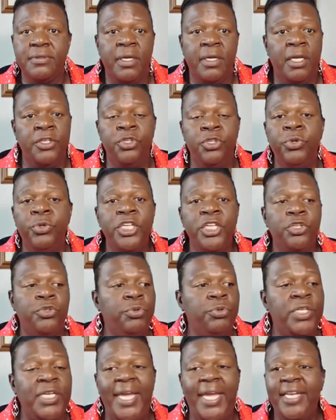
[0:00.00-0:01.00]
You can
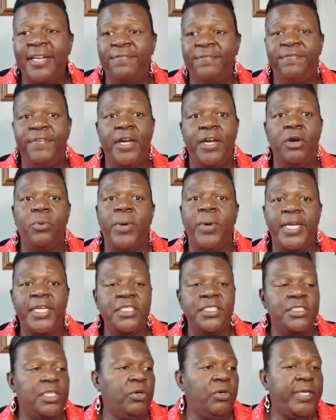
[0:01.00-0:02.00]
create a
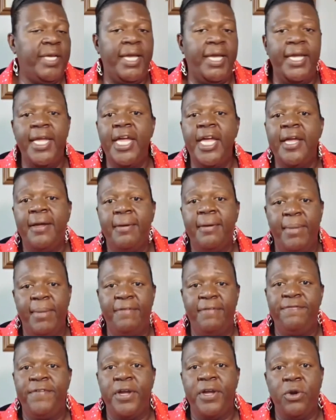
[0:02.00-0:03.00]
fairway. Say, okay,
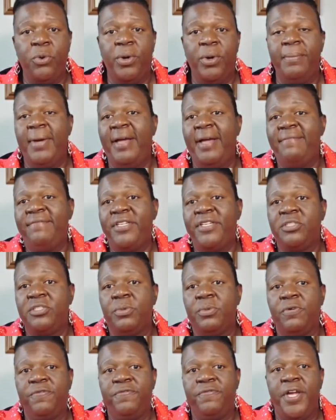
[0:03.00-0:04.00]
my fairway, my
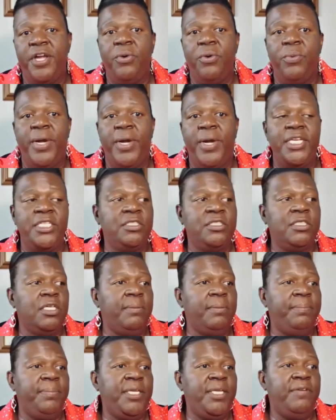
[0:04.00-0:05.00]
invisible fairway is going
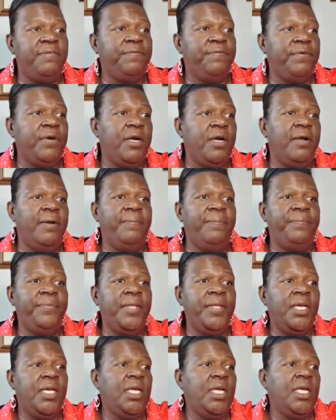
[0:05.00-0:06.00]
to be from
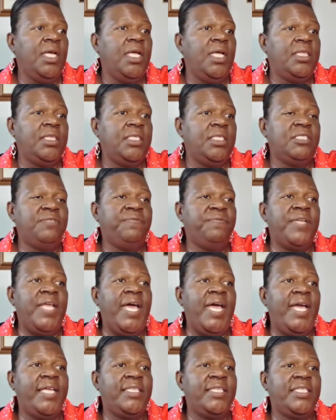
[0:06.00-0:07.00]
this
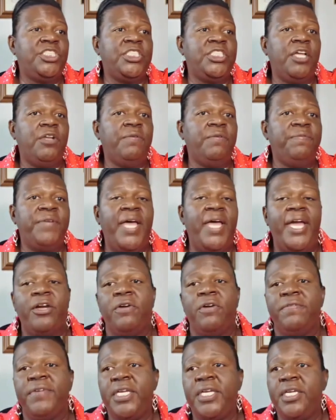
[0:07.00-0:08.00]
flag, this yellow flag
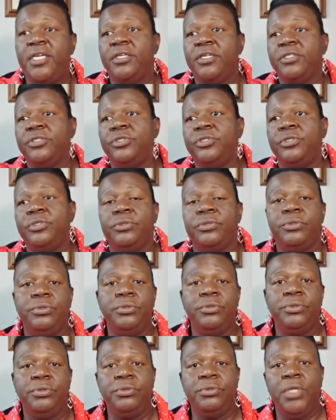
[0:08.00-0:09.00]
over here
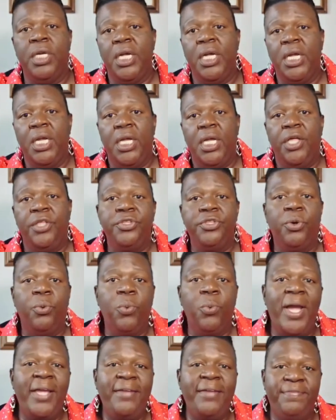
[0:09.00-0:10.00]
to the
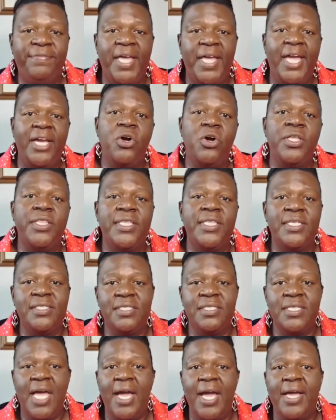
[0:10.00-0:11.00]
white flag on
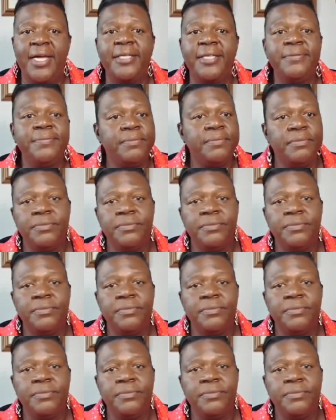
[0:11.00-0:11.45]
this side.